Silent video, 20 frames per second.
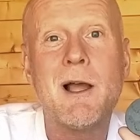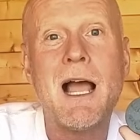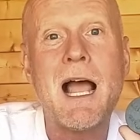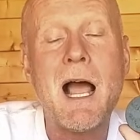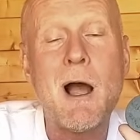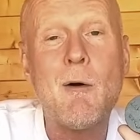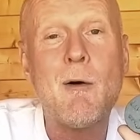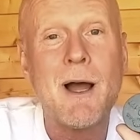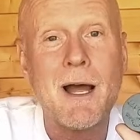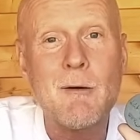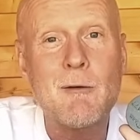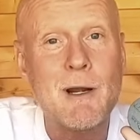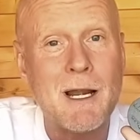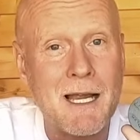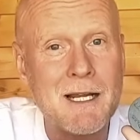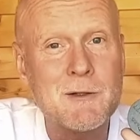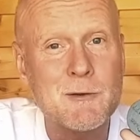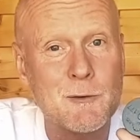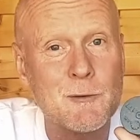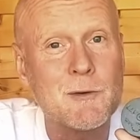how I would
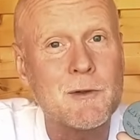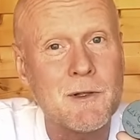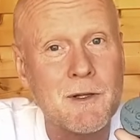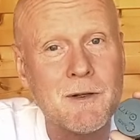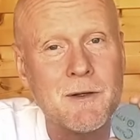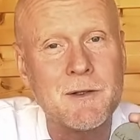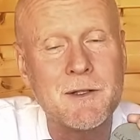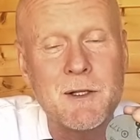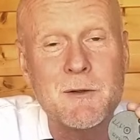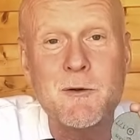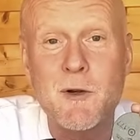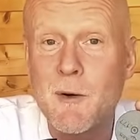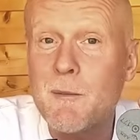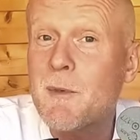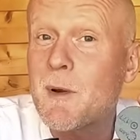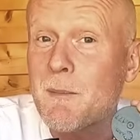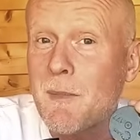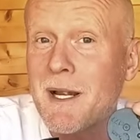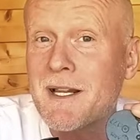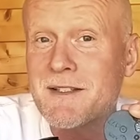like to
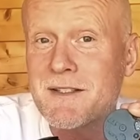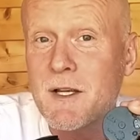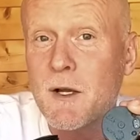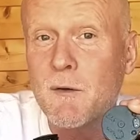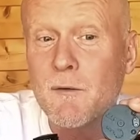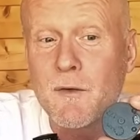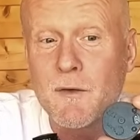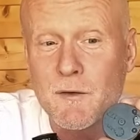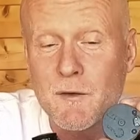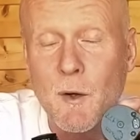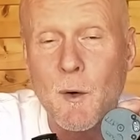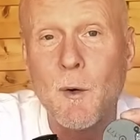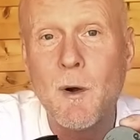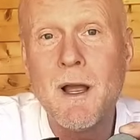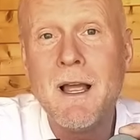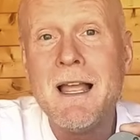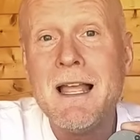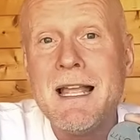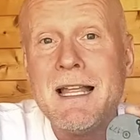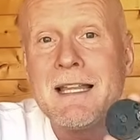determine myself. So
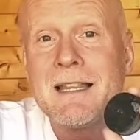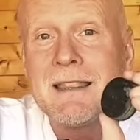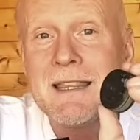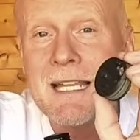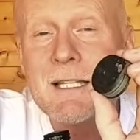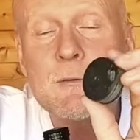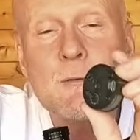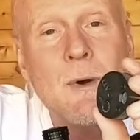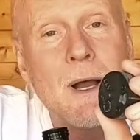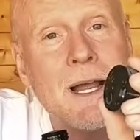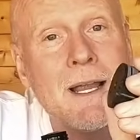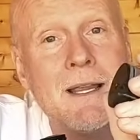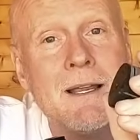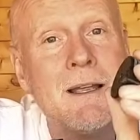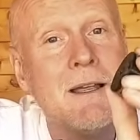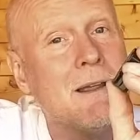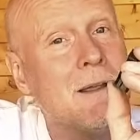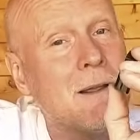that's why